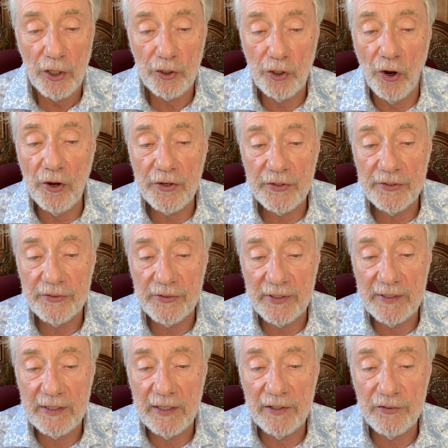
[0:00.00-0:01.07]

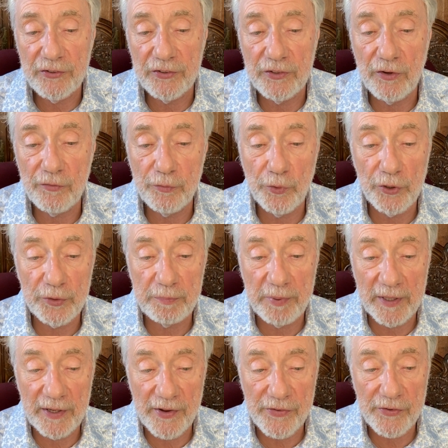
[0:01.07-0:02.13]
concatenation of word
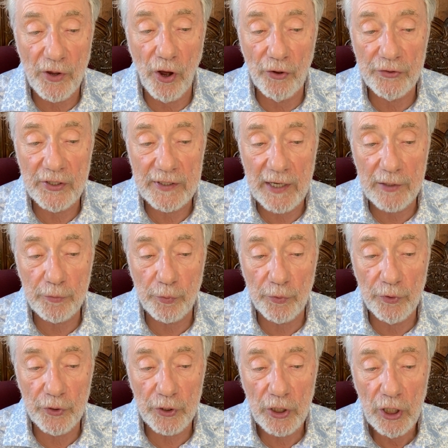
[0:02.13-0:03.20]
pairs on the
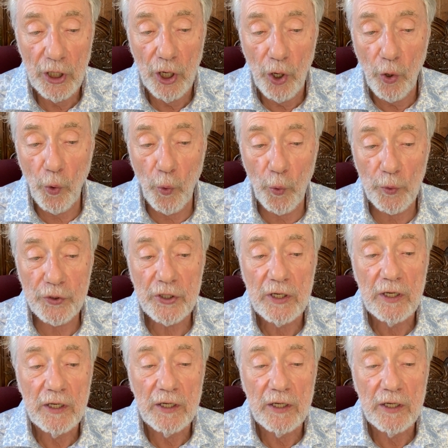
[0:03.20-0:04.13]
network hold